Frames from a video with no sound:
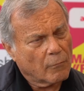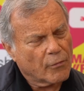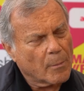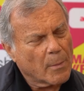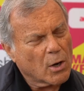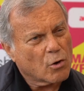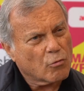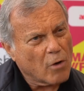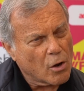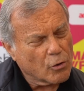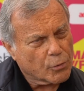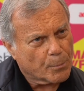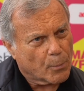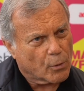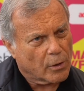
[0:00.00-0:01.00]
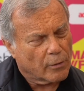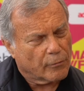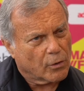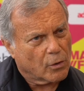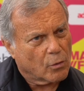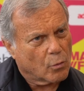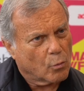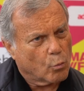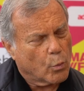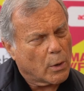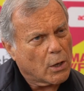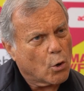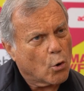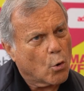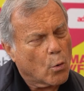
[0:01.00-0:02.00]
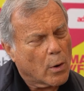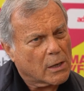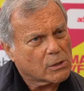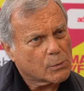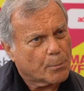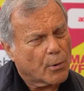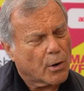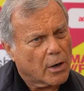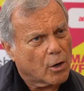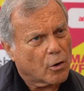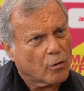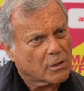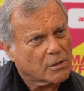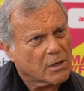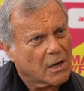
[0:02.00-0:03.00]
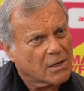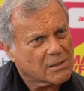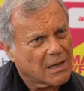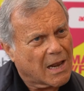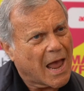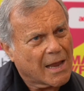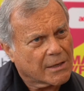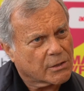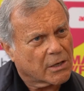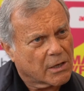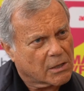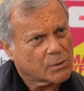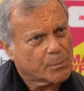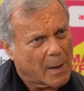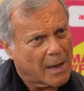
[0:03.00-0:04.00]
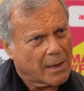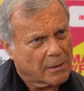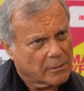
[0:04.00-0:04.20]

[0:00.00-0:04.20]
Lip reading: from a growth point of view, we always prioritize land and expand.